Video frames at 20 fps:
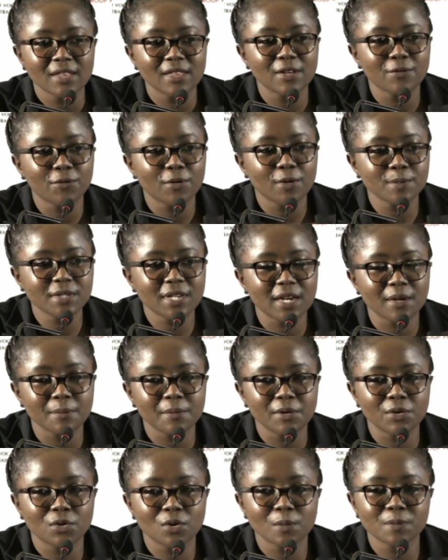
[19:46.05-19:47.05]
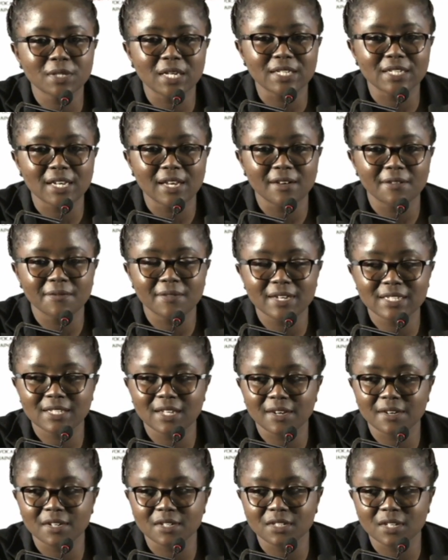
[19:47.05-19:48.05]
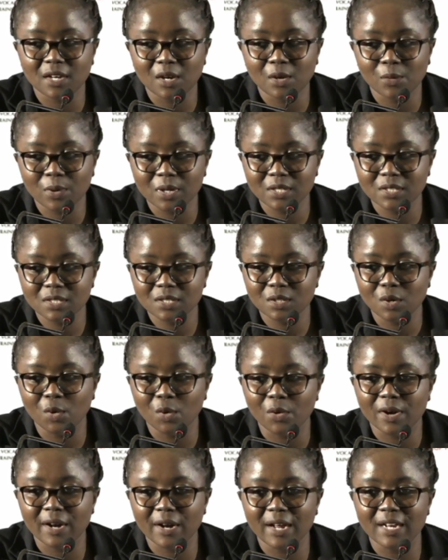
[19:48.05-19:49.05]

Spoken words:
The forms can be dropped at Anniversary Towers or